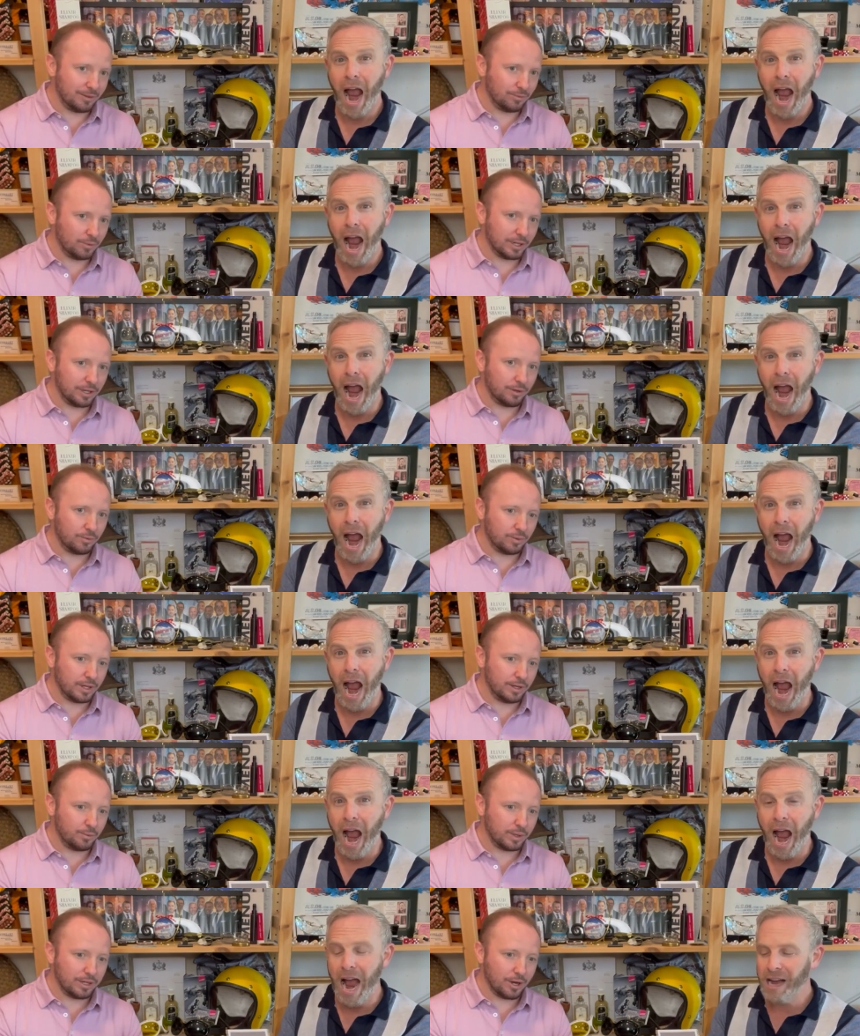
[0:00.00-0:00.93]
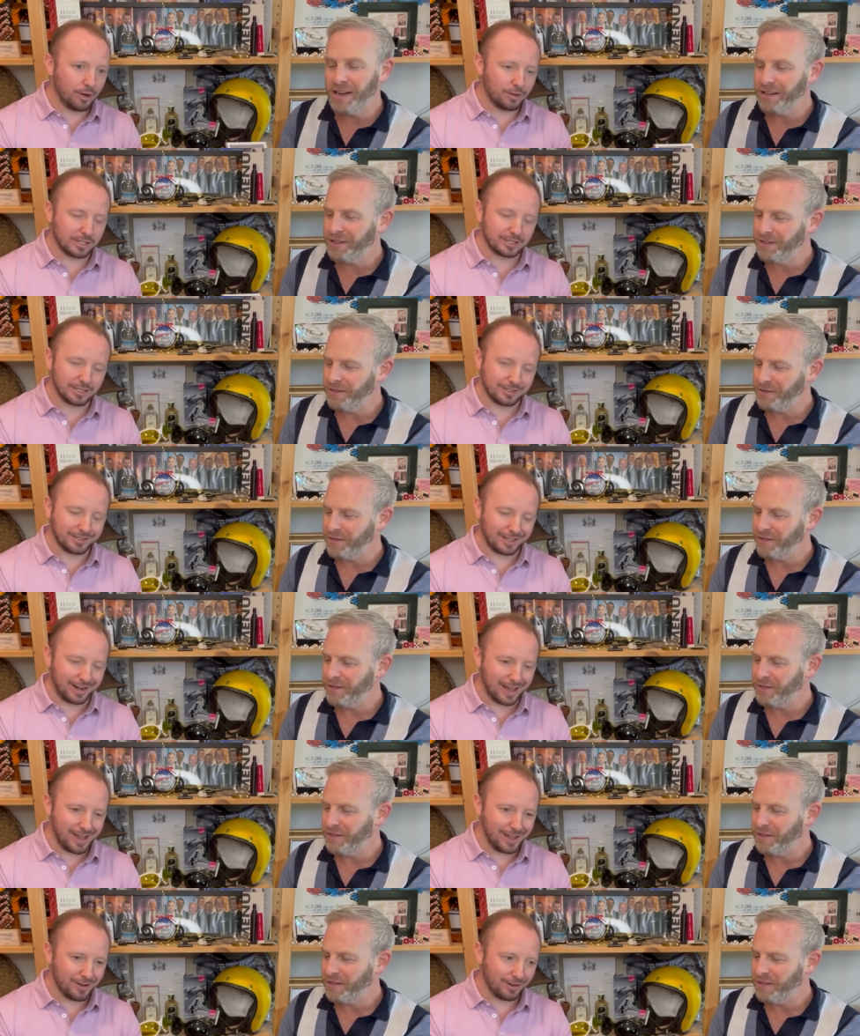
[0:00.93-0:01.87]
Speaker 1: we know there's the
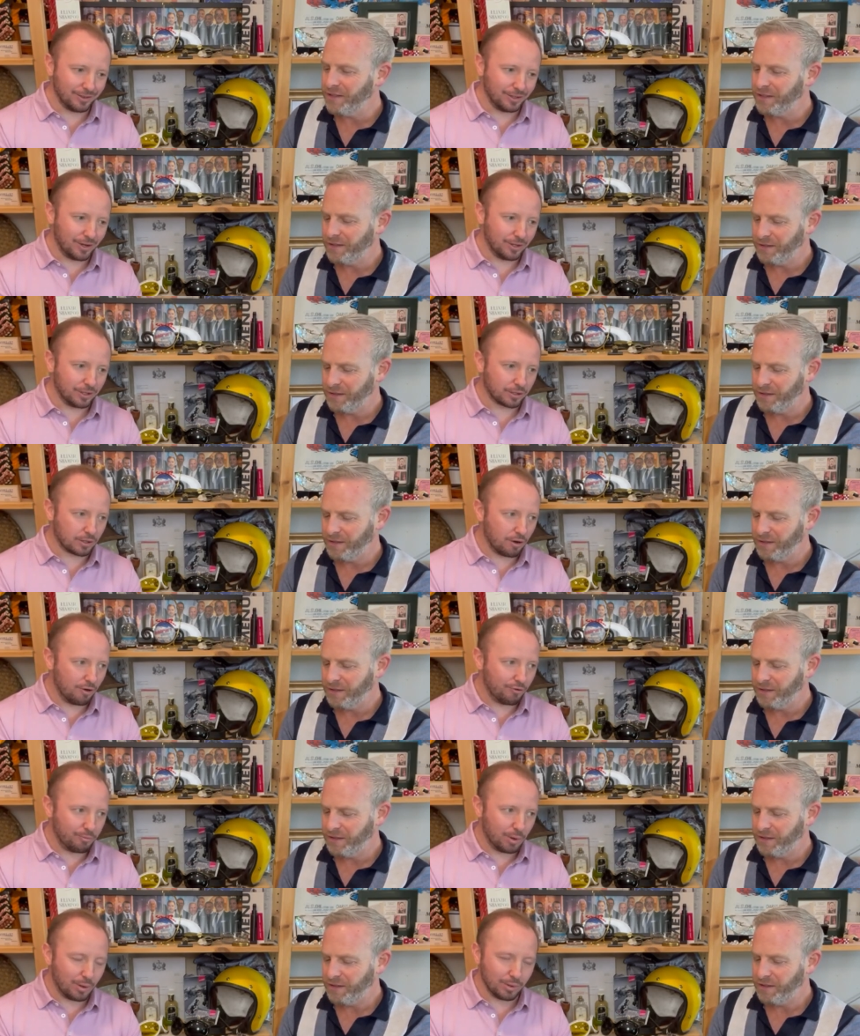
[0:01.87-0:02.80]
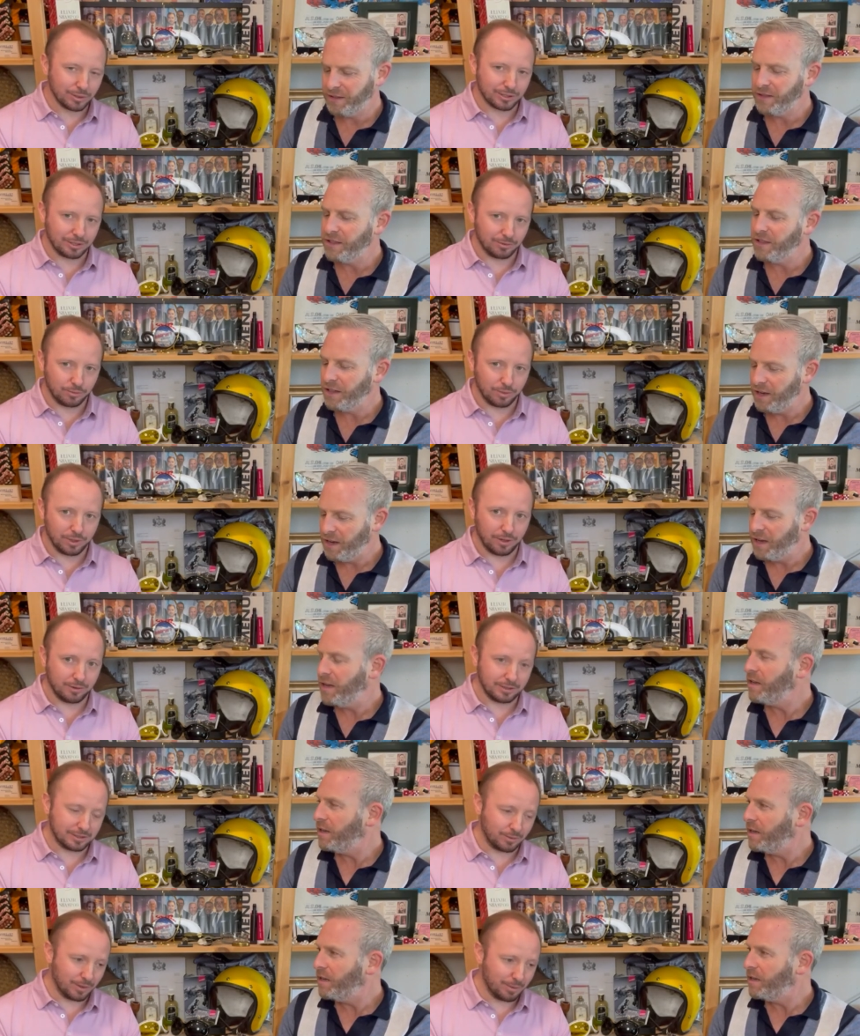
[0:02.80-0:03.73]
delay on the golf balls, and you
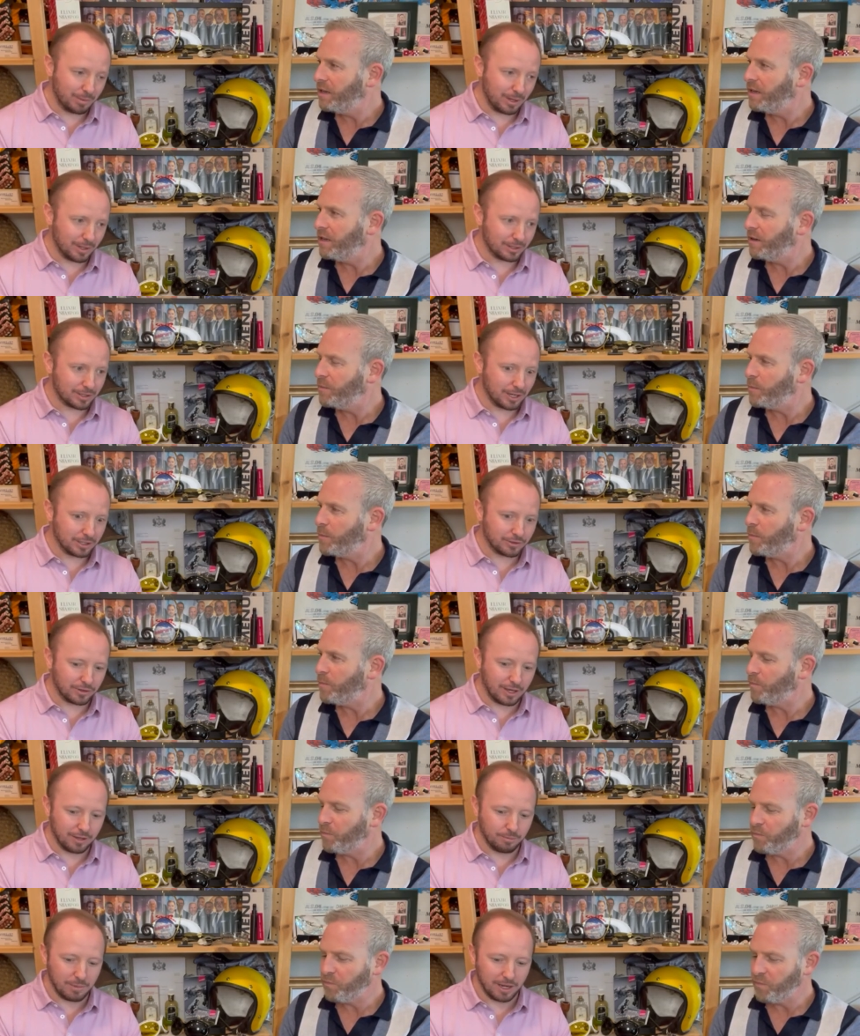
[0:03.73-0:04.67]
know, so we apologize for that.